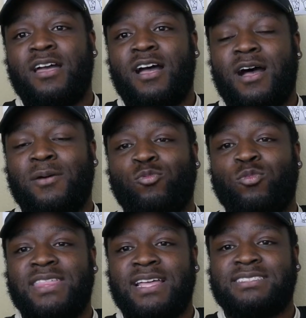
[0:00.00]
Um,
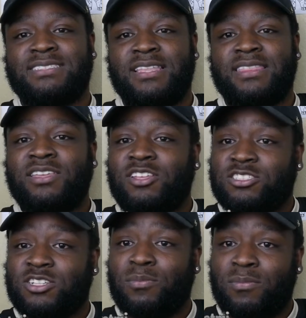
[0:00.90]
with that said, thank you so